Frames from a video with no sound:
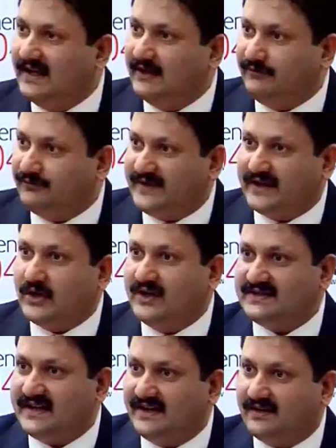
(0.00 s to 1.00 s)
If
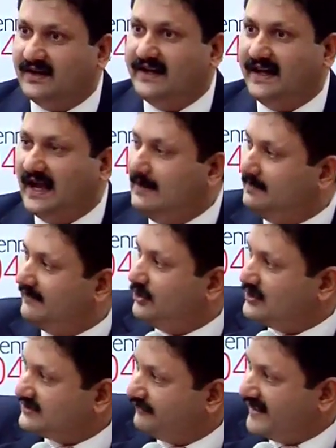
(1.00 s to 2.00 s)
technology had really helped, if
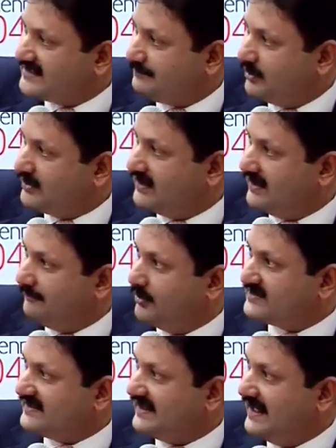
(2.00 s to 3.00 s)
those Facebook uh,
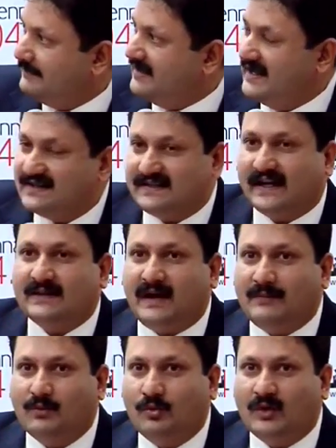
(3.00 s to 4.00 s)
posts had helped, Sarath
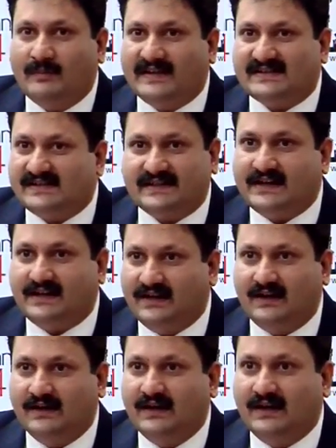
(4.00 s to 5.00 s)
Babu wouldn't be sitting
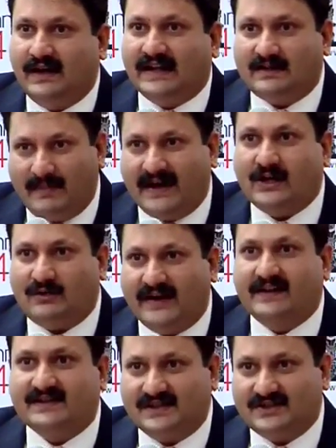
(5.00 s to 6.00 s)
here at the Battle of
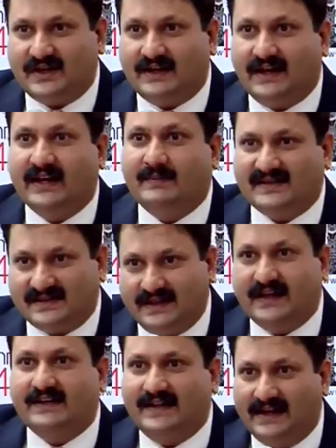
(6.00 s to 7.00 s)
Ideas in Chennai. He'd be
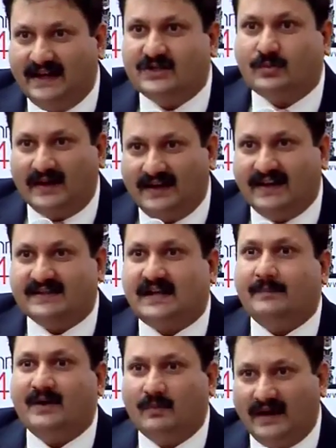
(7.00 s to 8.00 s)
sitting in Delhi twiddling his
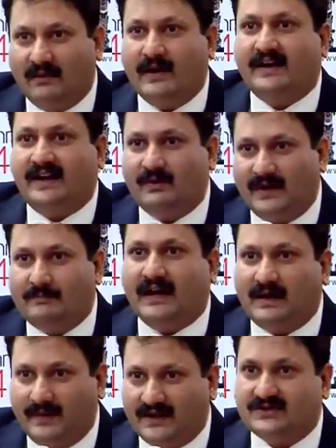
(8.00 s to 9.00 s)
thumb and wondering when
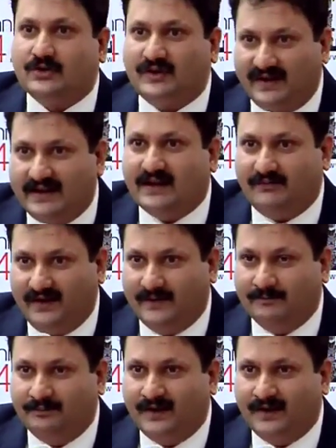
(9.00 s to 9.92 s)
Parliament is going to reconvene